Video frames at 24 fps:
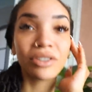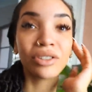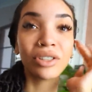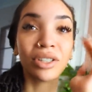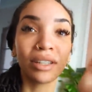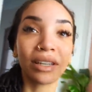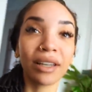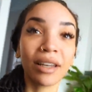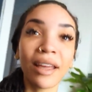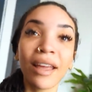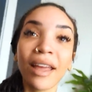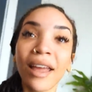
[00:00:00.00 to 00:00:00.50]

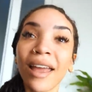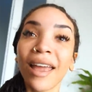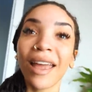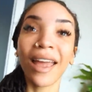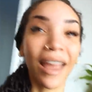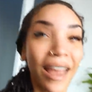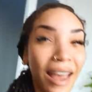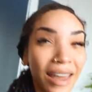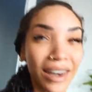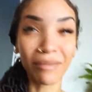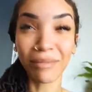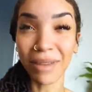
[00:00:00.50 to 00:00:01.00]
She
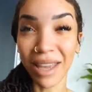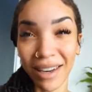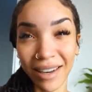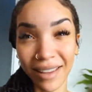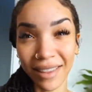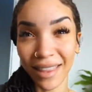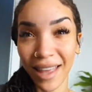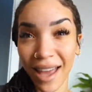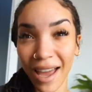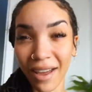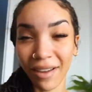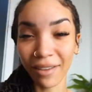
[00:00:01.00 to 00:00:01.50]

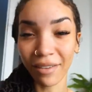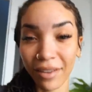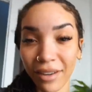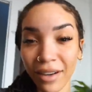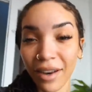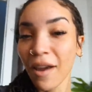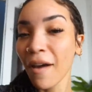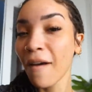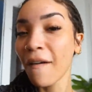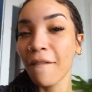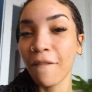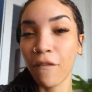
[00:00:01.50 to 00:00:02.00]
animated that
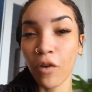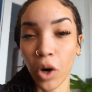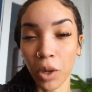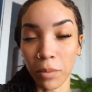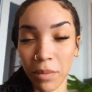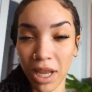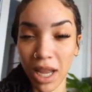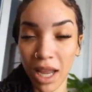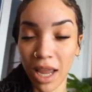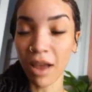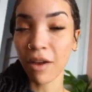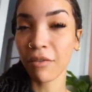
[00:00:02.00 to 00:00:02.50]
for
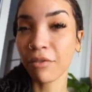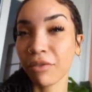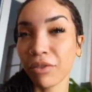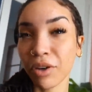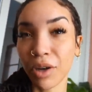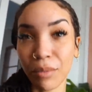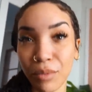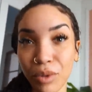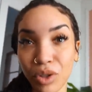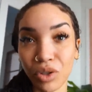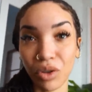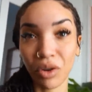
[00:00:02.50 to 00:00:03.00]
me
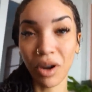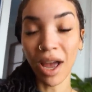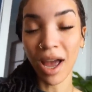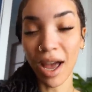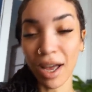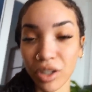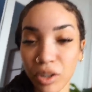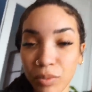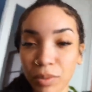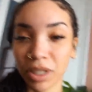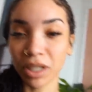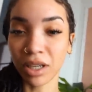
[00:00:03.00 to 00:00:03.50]
from
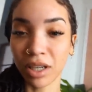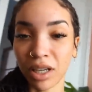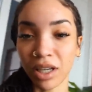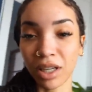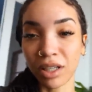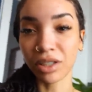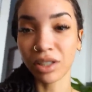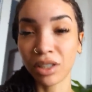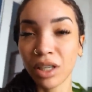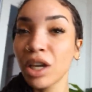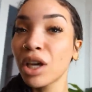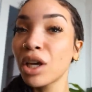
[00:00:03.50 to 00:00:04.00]
scratch
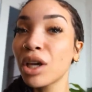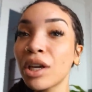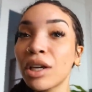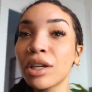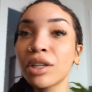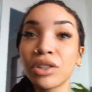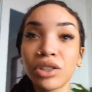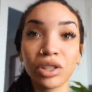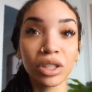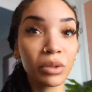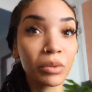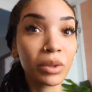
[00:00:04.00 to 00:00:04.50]
because
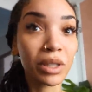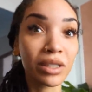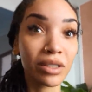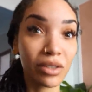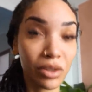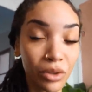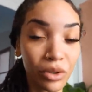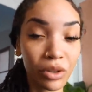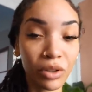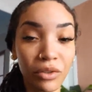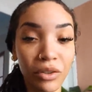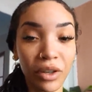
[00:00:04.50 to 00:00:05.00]
she went to
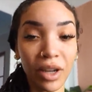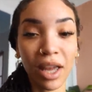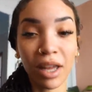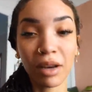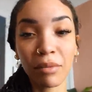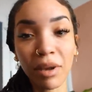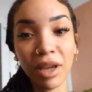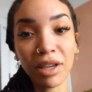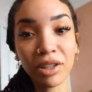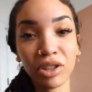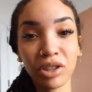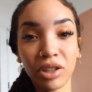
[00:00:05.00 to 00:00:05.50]
school for
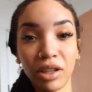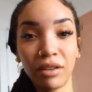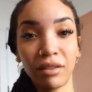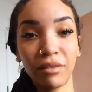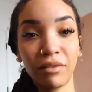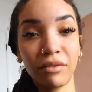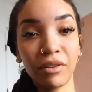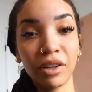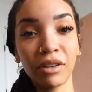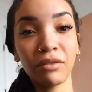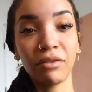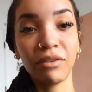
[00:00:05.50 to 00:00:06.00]
animation, fun